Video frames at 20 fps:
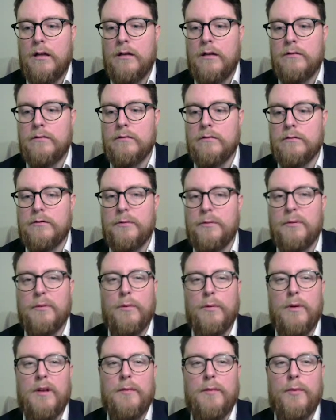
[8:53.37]
Oh, do we want
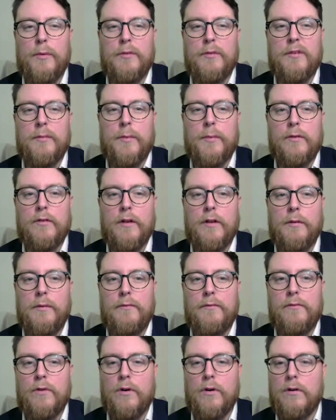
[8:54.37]
to work the ball into the box? So
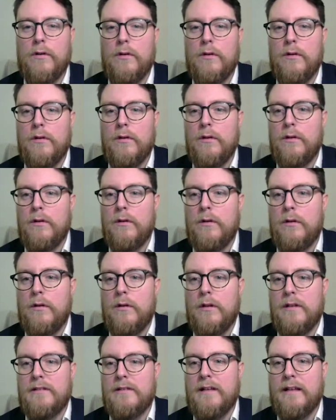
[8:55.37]
we've got...
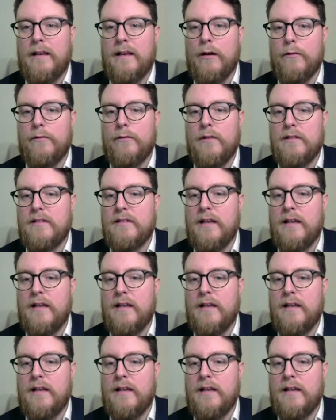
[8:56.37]
Let's take that off.